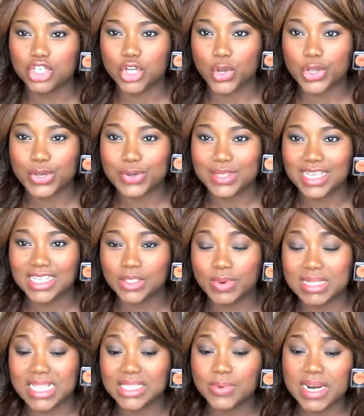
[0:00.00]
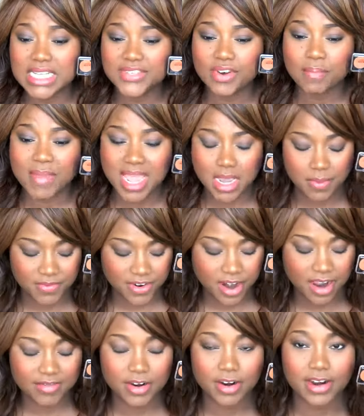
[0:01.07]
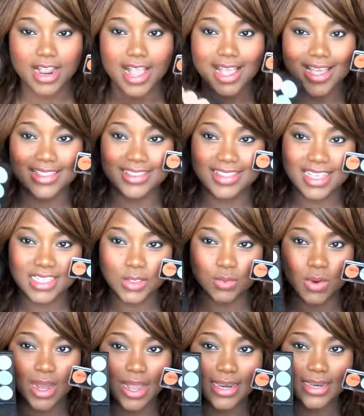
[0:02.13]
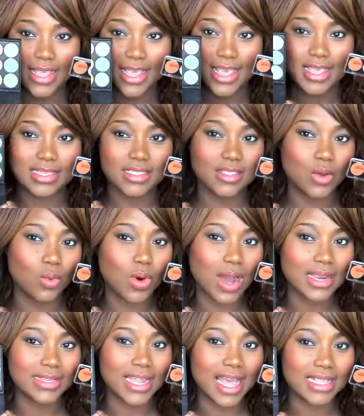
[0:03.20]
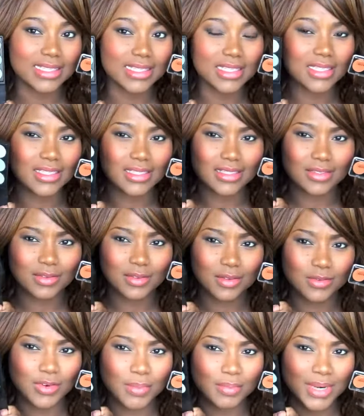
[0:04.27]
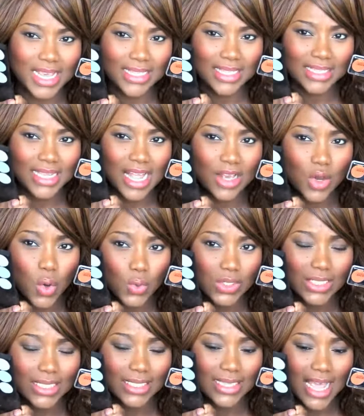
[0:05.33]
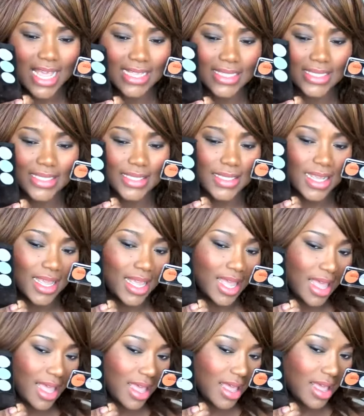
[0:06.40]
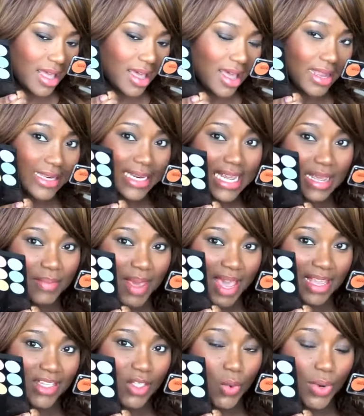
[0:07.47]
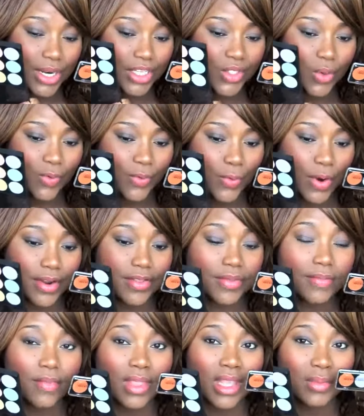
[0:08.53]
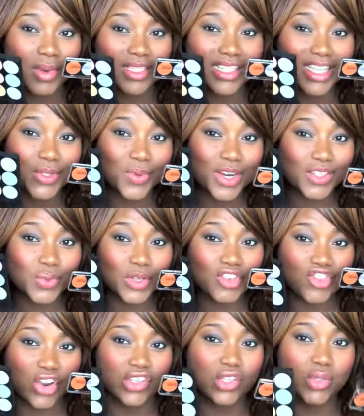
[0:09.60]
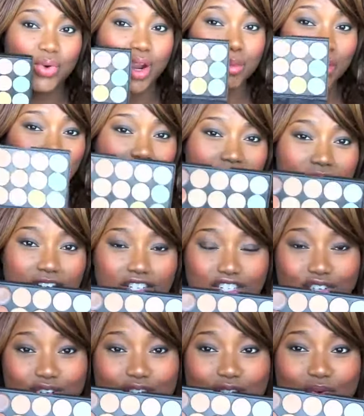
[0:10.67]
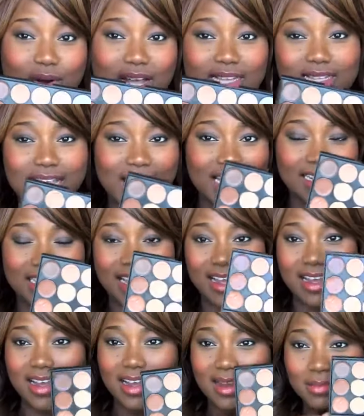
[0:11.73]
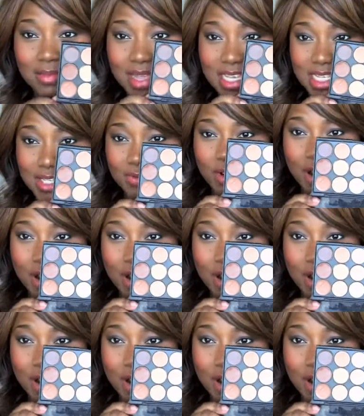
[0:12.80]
show you this one. This one is from Makeup Forever, and this one is the one that's from places like Coastal Scents and eBay, so on and so forth. But since we're doing drugstore, I'm only gonna show you the one that is